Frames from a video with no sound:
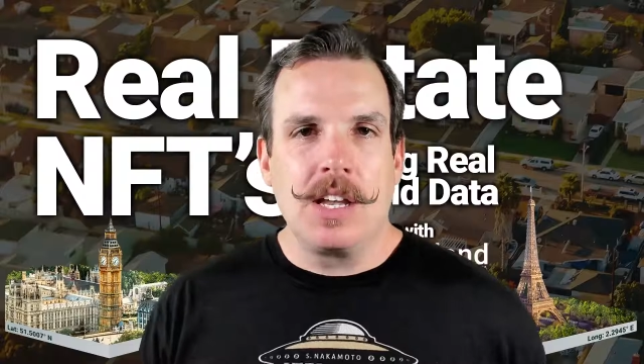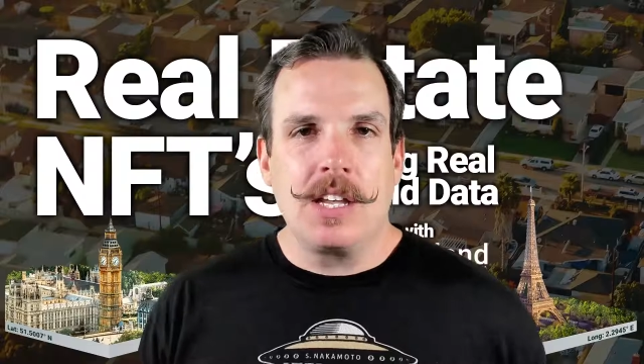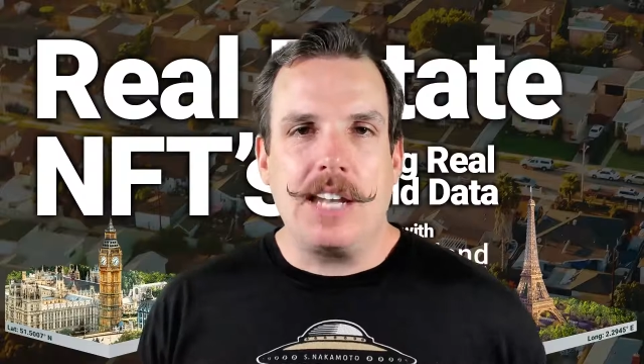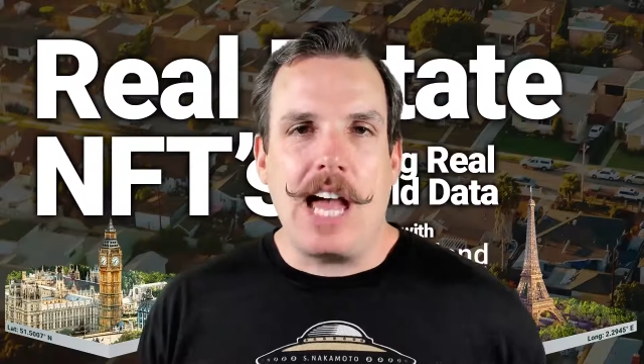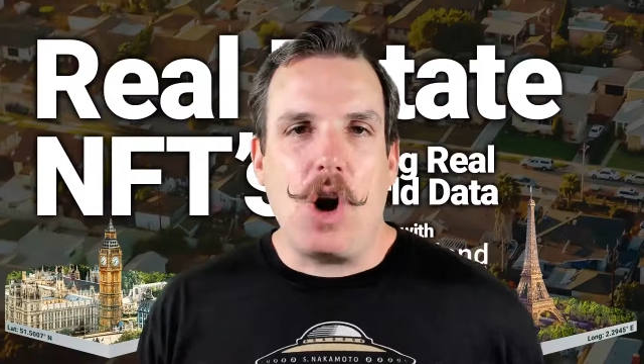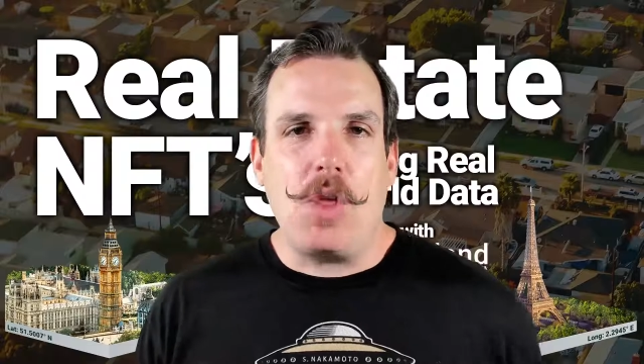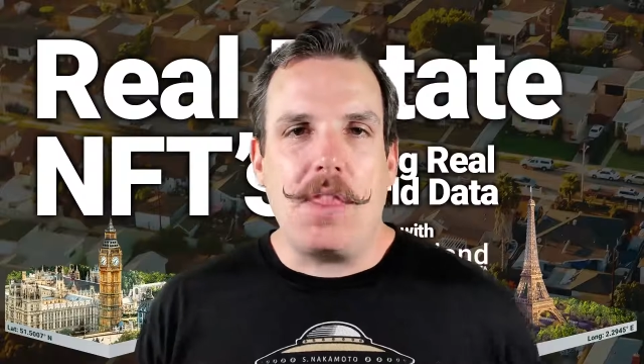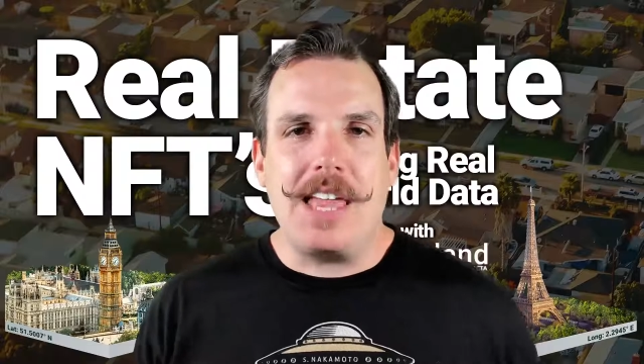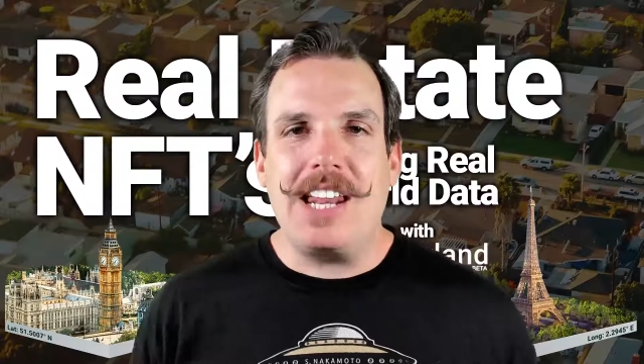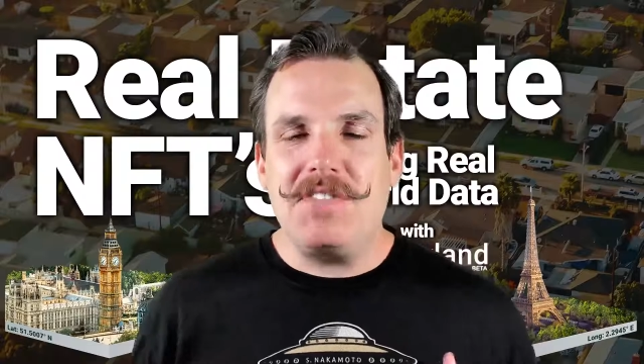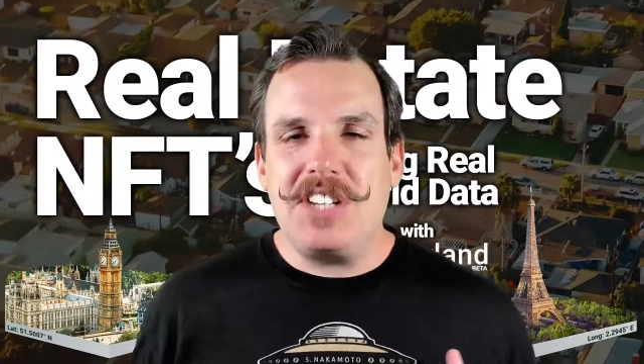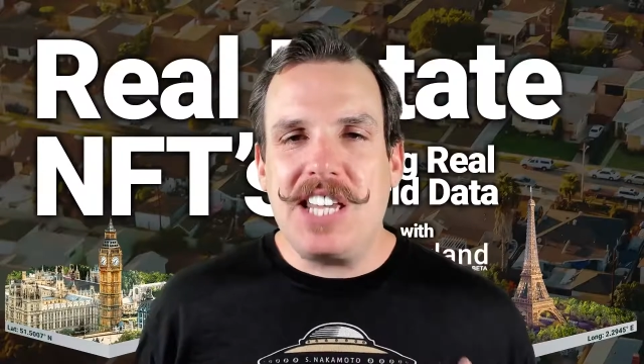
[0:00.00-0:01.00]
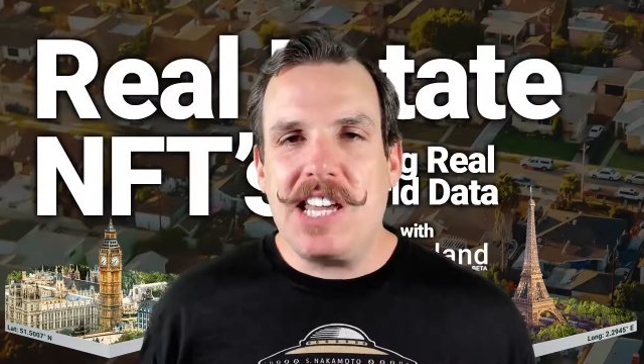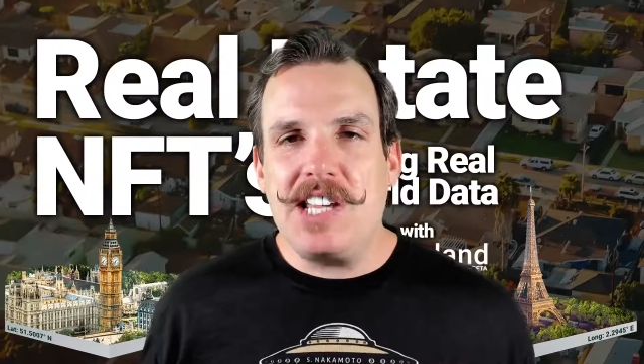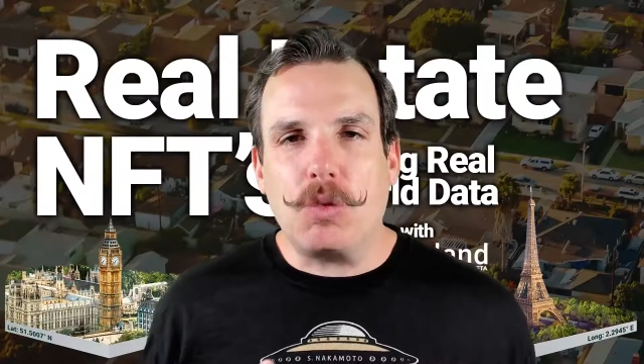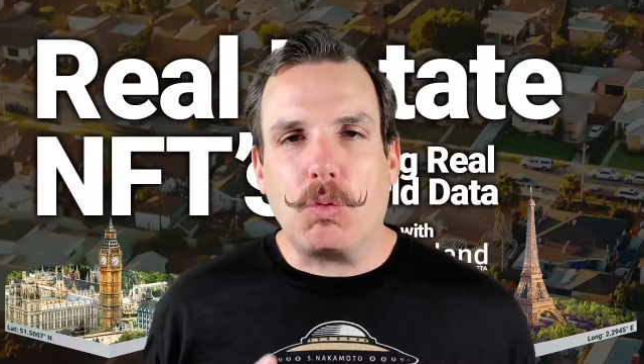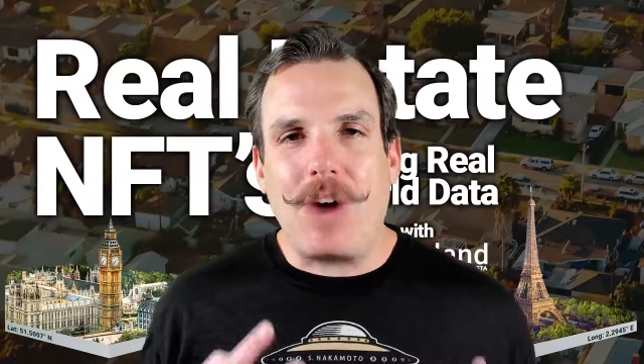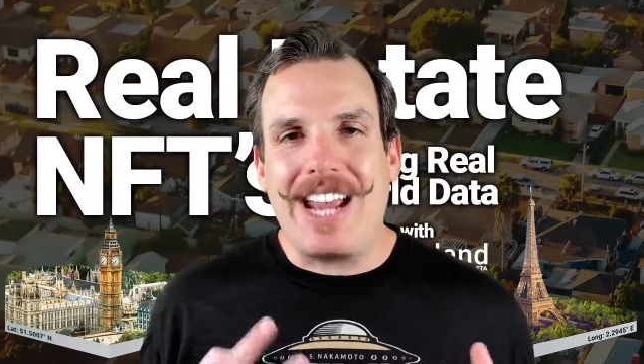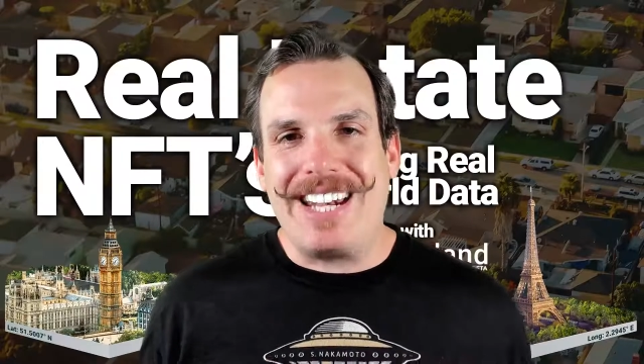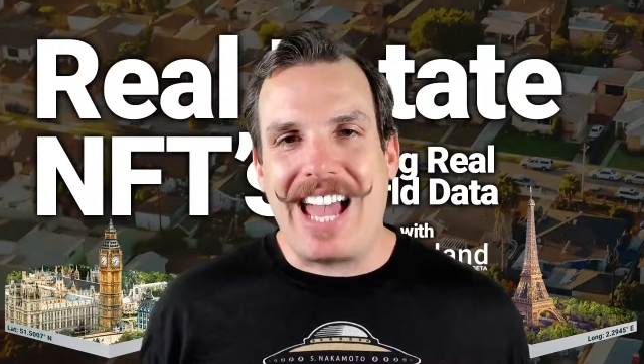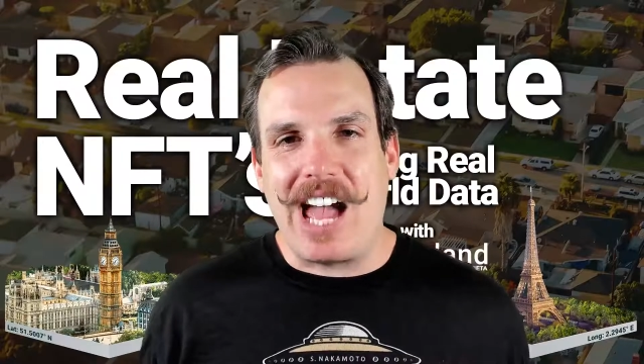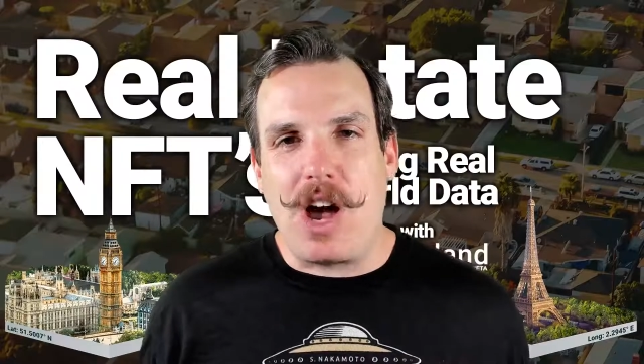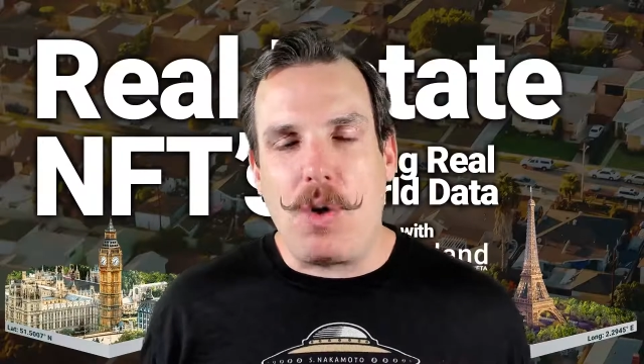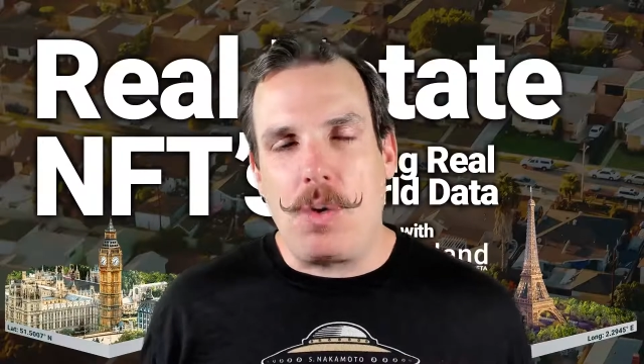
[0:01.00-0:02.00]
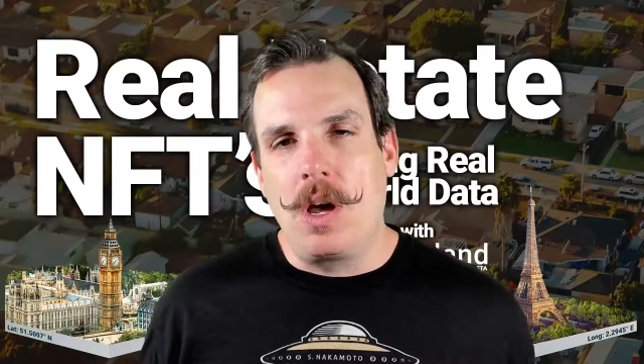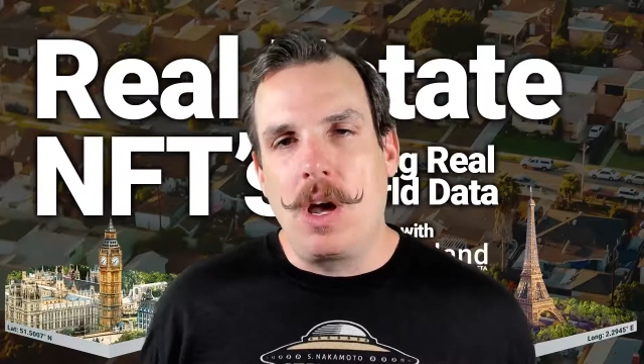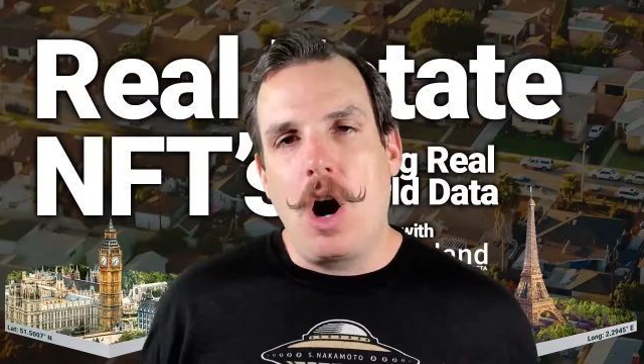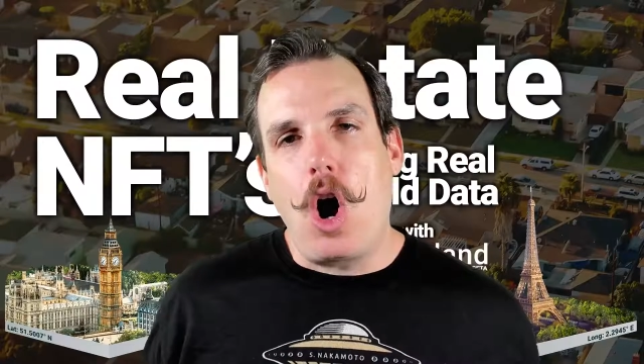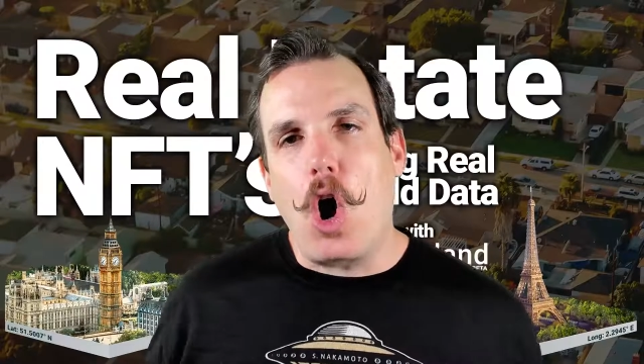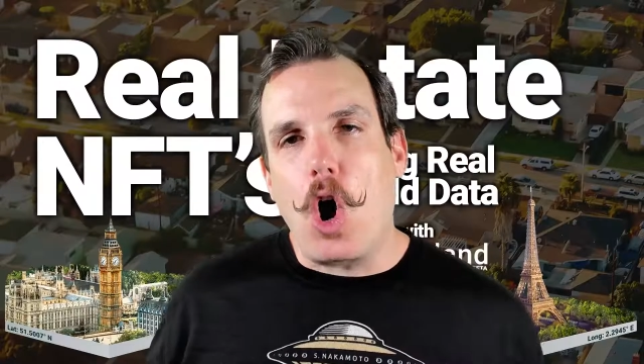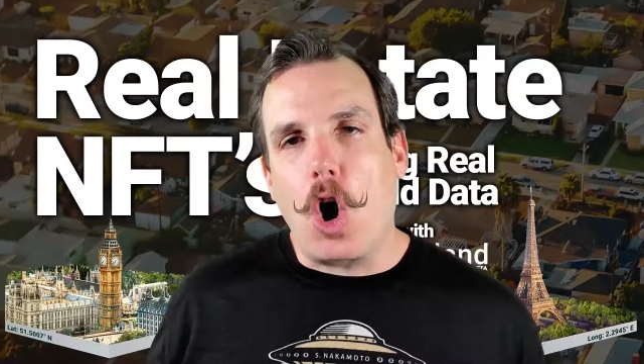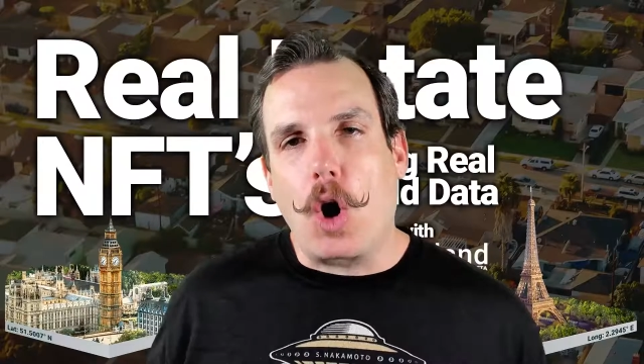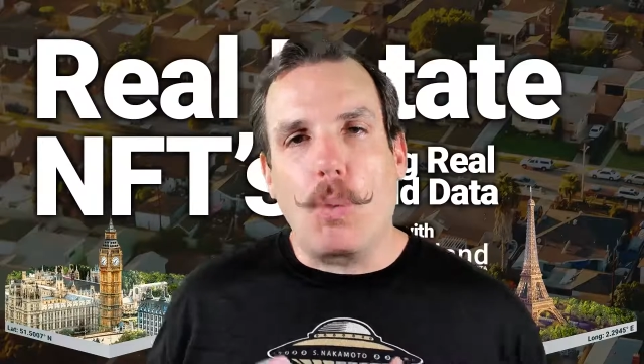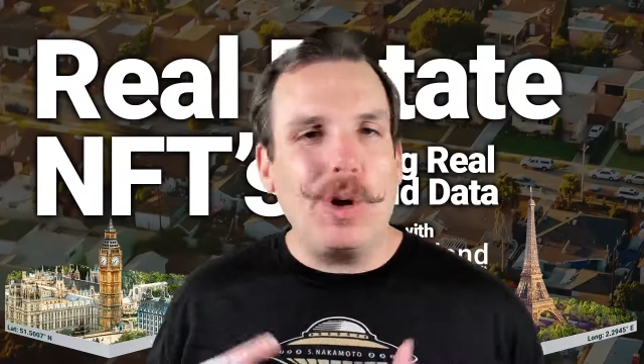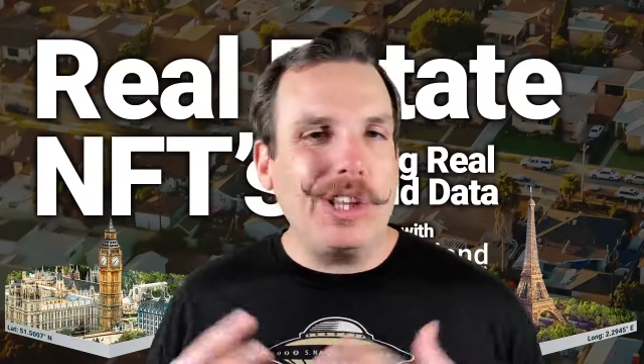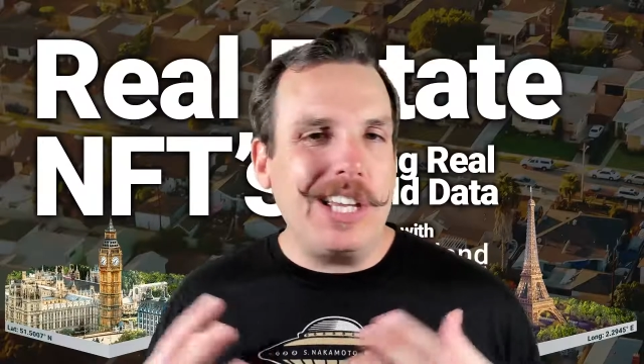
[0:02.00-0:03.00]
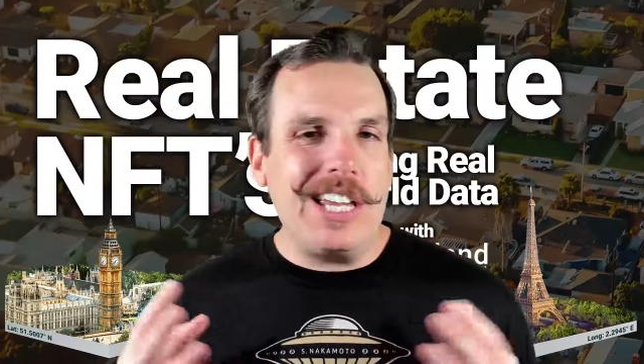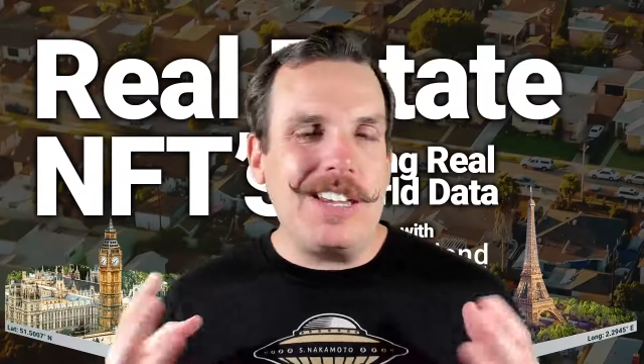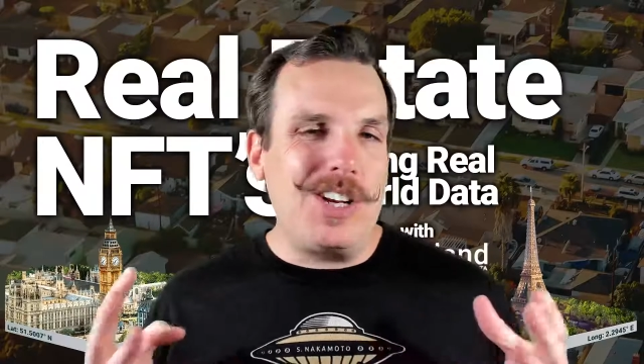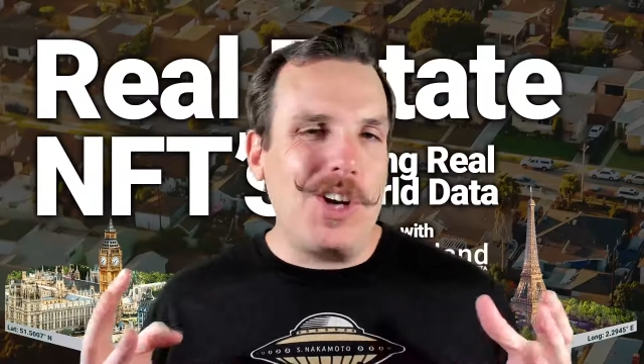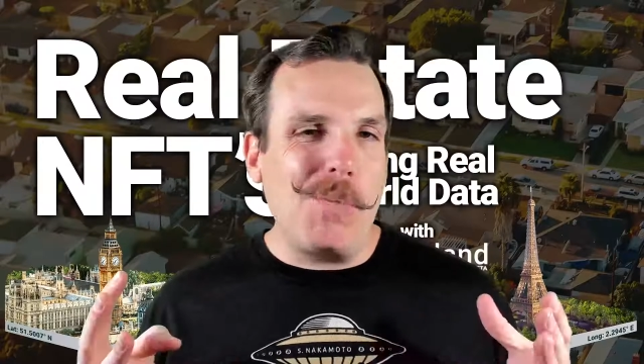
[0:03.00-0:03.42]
Now, NFTs right now are really,